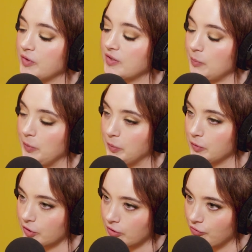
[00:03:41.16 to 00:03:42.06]
see people
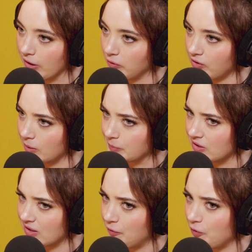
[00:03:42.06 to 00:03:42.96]
doing roundups of
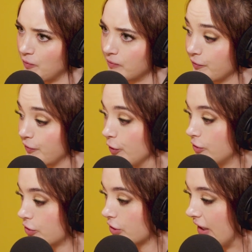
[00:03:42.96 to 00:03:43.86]
different food
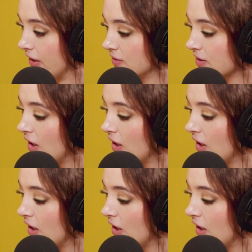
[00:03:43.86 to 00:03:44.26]
trends